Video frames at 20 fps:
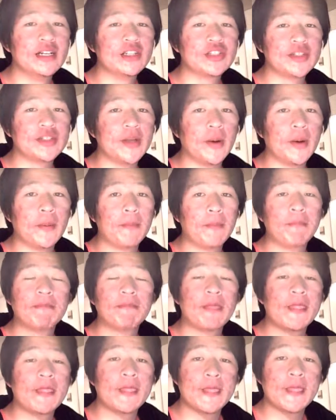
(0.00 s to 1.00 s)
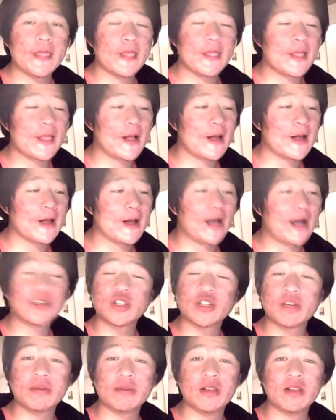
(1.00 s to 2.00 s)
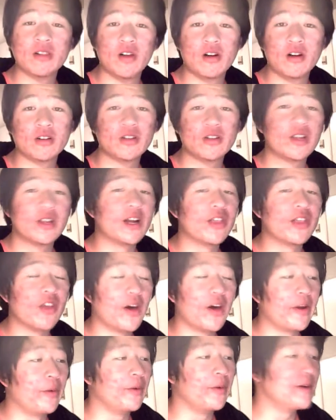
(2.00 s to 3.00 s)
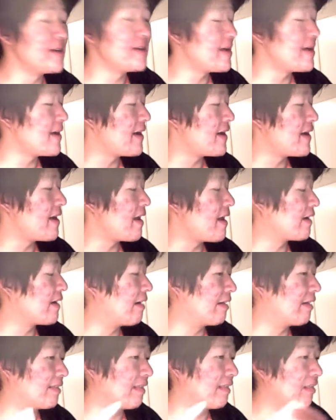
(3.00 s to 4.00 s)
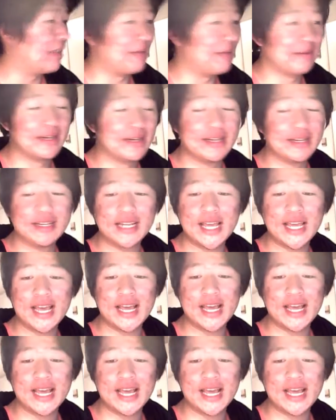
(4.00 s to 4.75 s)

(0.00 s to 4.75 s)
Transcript: So, uh, I took a bit longer than I thought I would, and I got the lemonade,